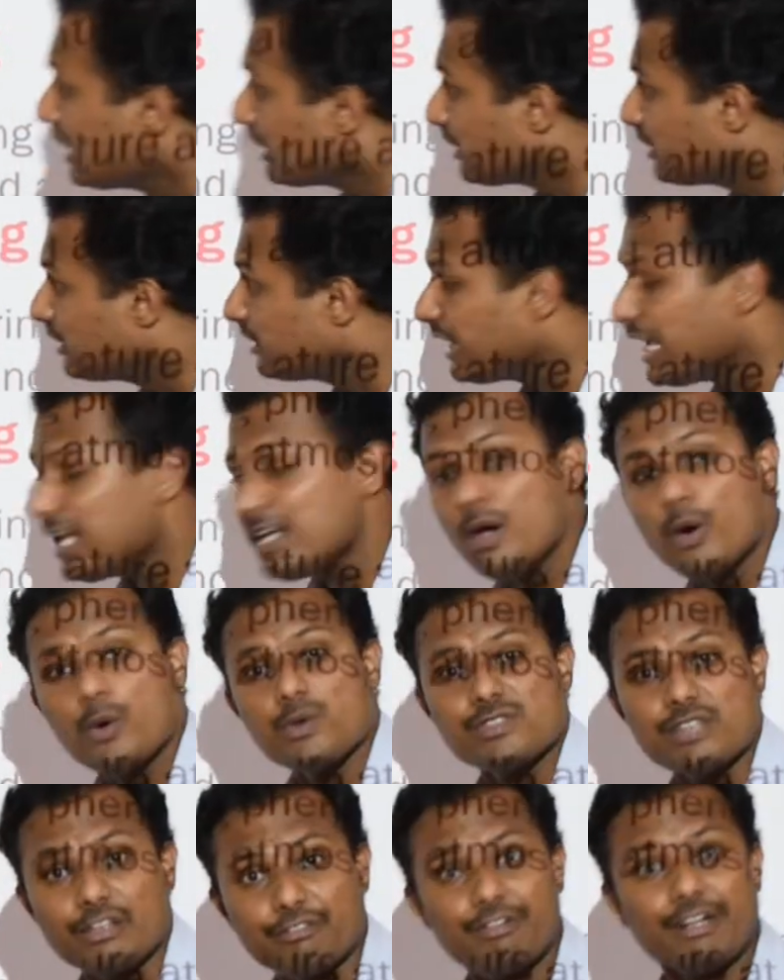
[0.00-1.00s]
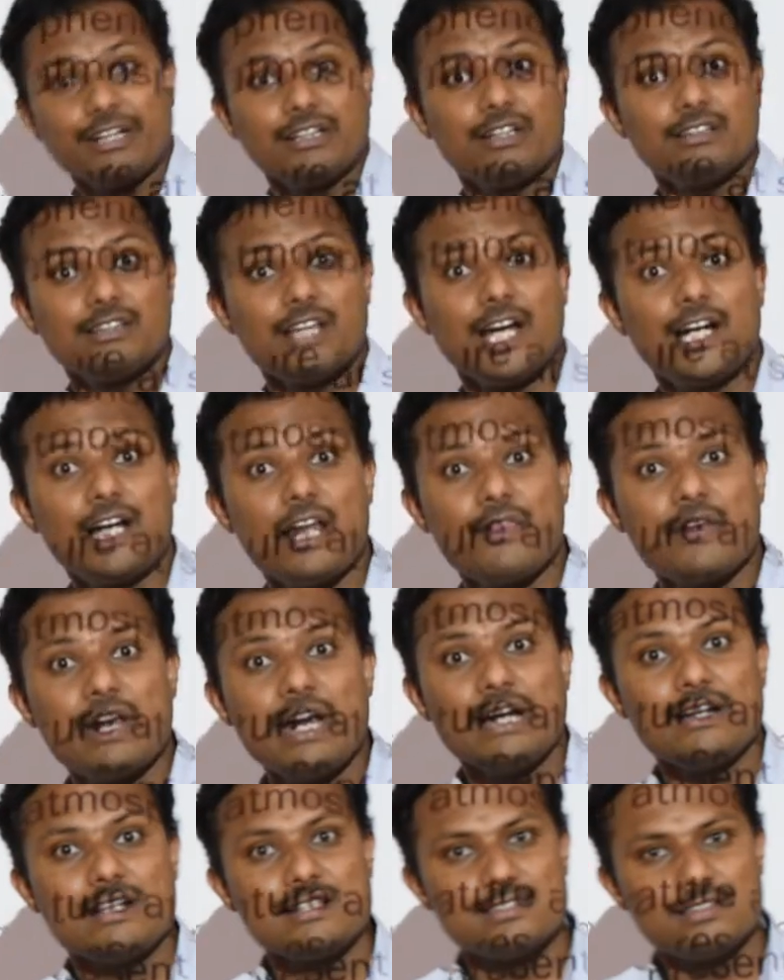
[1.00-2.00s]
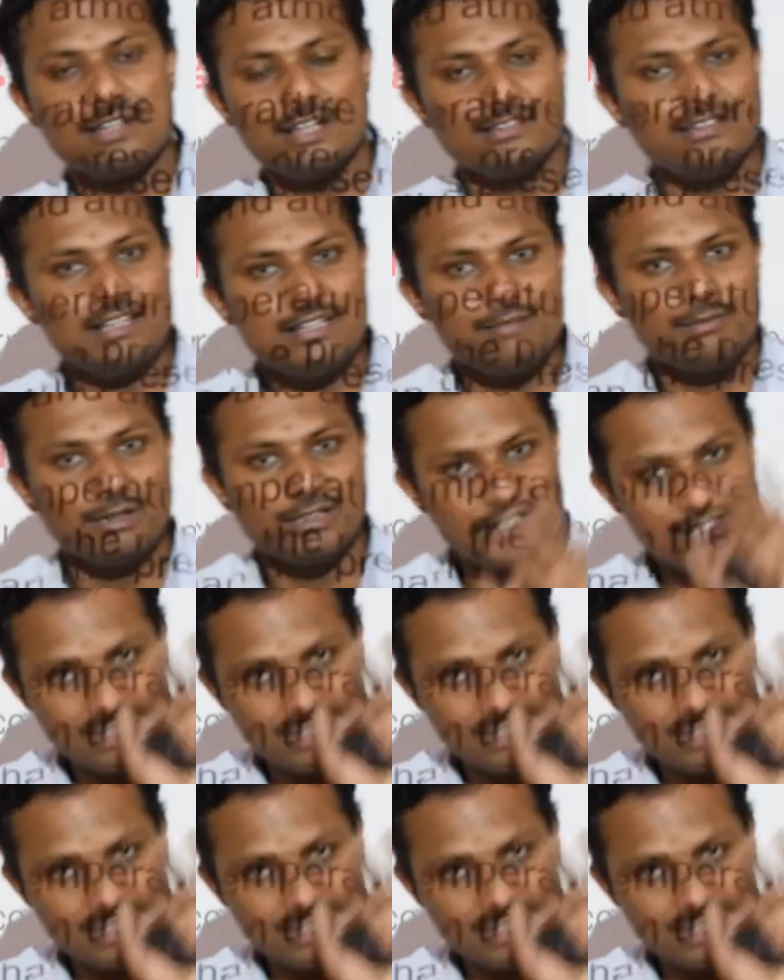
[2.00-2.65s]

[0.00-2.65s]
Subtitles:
greenhouse effect anta helidre, it is nothing but the